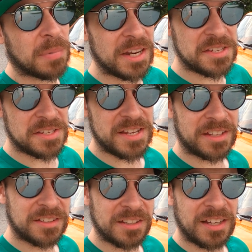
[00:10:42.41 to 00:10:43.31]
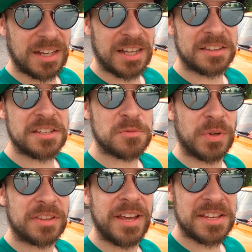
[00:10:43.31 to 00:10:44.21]
But as I said, this
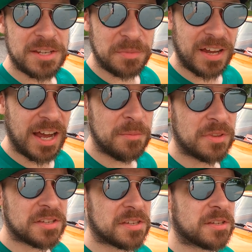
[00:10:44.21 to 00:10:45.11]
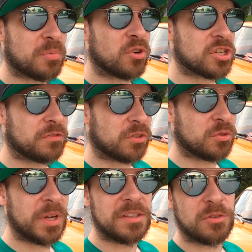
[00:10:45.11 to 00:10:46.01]
will take some time. This is a project for
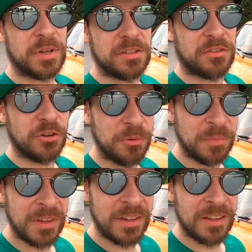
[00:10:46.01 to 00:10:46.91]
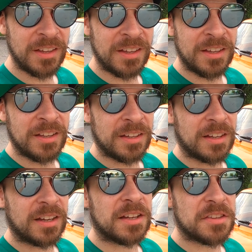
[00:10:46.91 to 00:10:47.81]
2022.
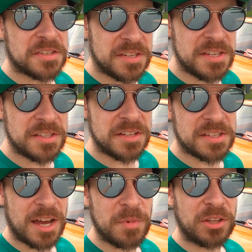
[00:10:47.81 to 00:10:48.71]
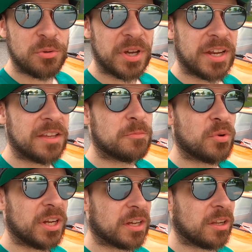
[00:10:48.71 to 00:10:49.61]
This season is coming to an end
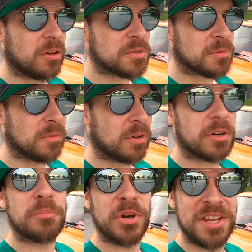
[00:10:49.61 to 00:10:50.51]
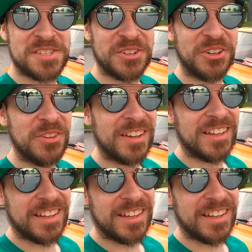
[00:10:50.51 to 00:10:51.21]
pretty close, or pretty soon.